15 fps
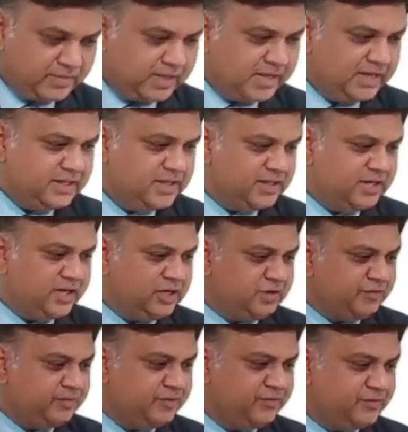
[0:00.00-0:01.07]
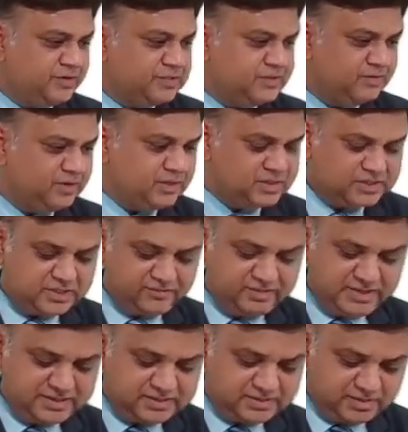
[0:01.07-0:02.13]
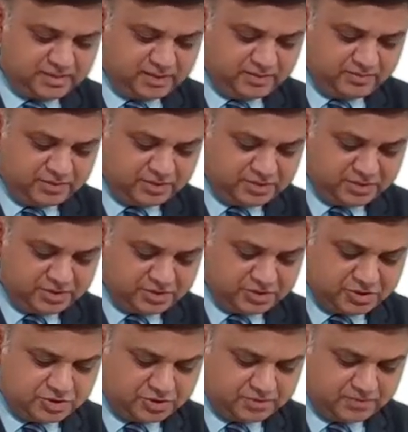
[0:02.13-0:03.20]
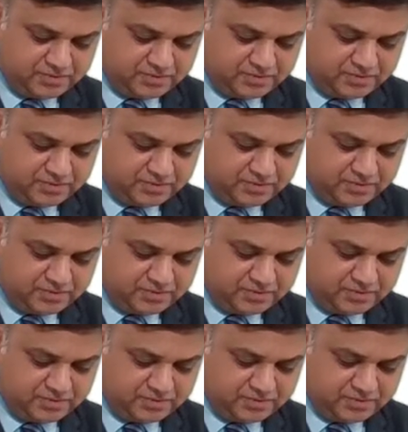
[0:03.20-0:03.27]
and the rate of preference dividend is given as 13%.